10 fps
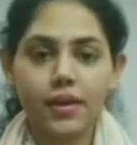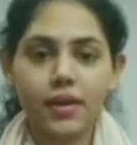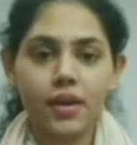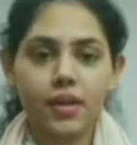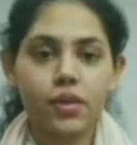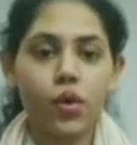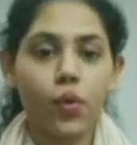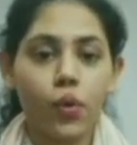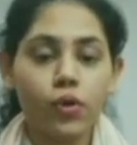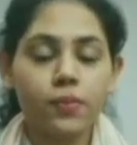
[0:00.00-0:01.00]
Kyra ate
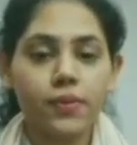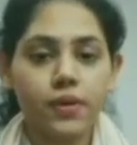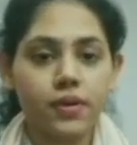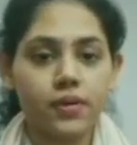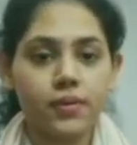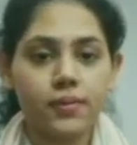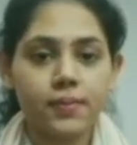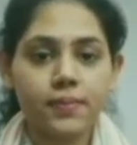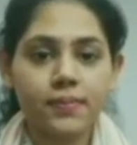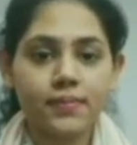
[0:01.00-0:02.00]
the whole burger.
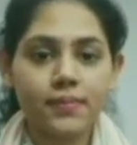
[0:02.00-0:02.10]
